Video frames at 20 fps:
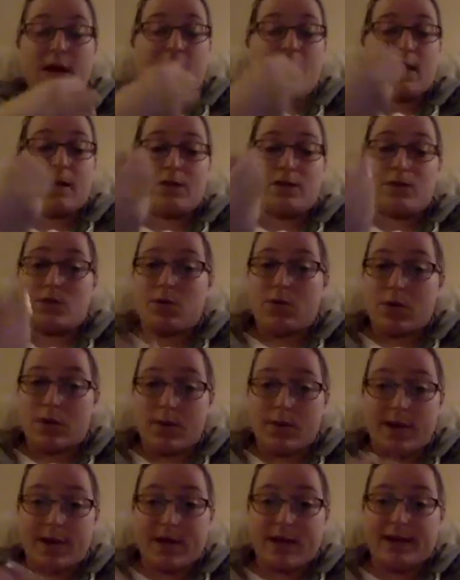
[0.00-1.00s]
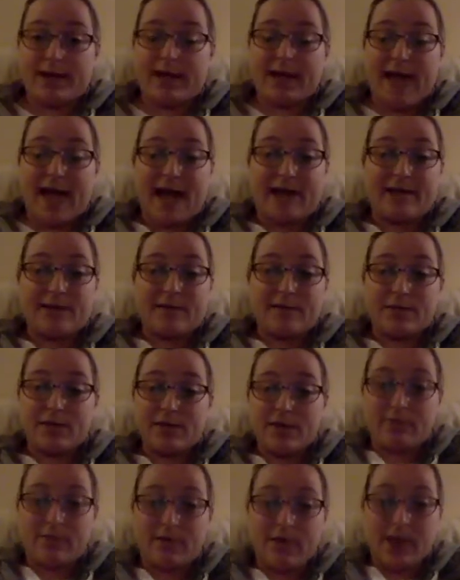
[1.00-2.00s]
I don't automatically add them to
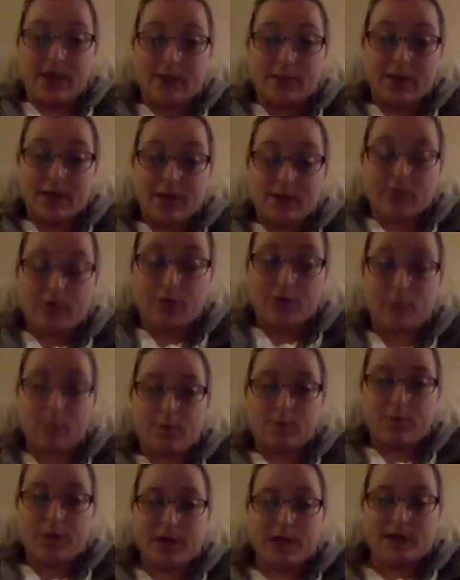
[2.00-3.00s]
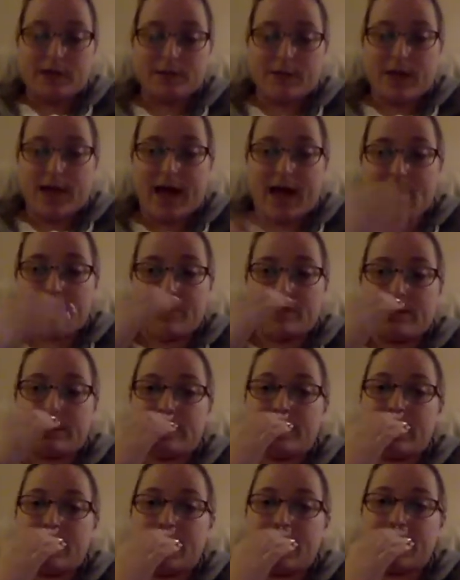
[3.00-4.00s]
the VIP group, because what happens
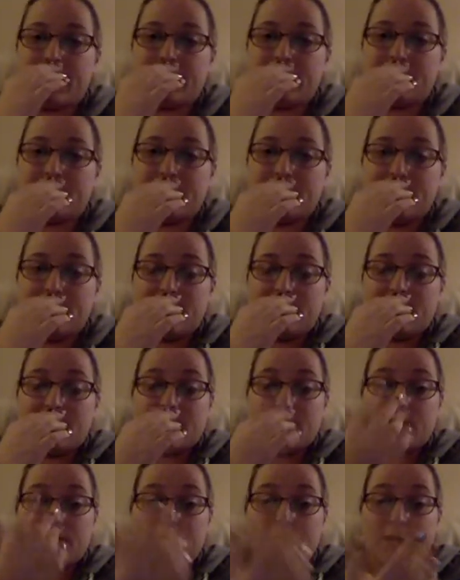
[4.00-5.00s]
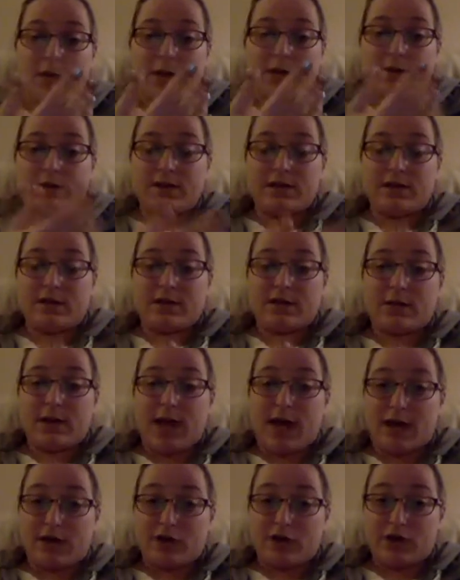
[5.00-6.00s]
is that's no guarantee that they're
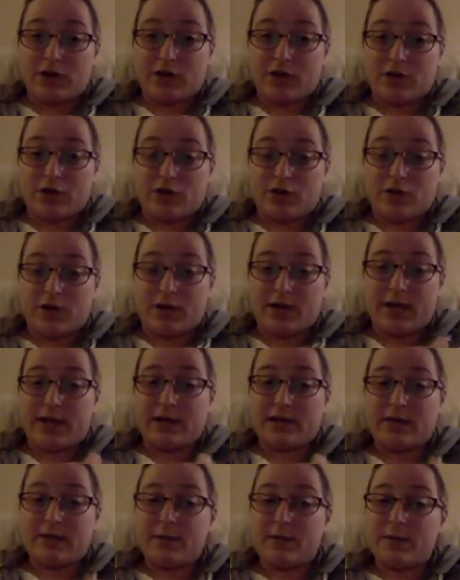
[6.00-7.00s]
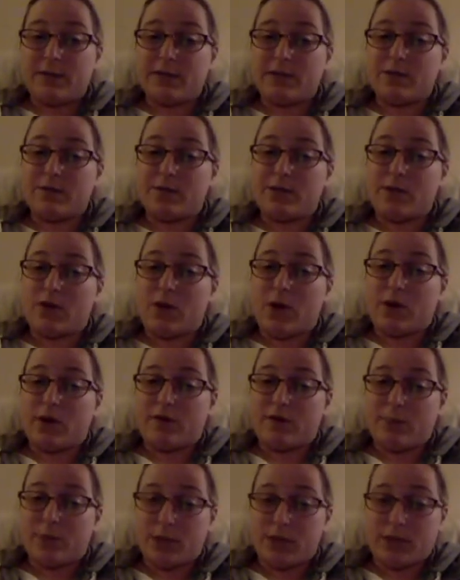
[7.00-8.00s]
actually going to join. And sometimes it's really
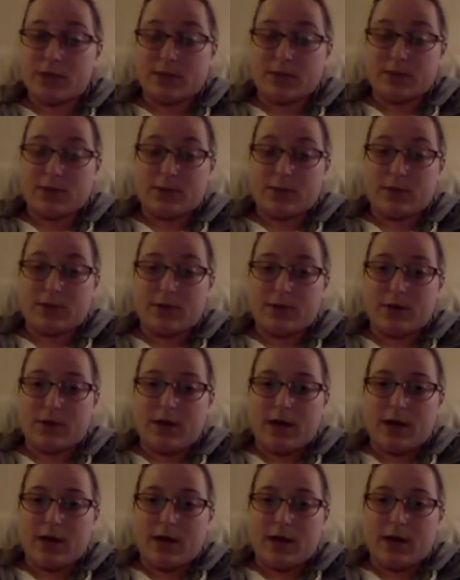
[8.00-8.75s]
off-putting to people.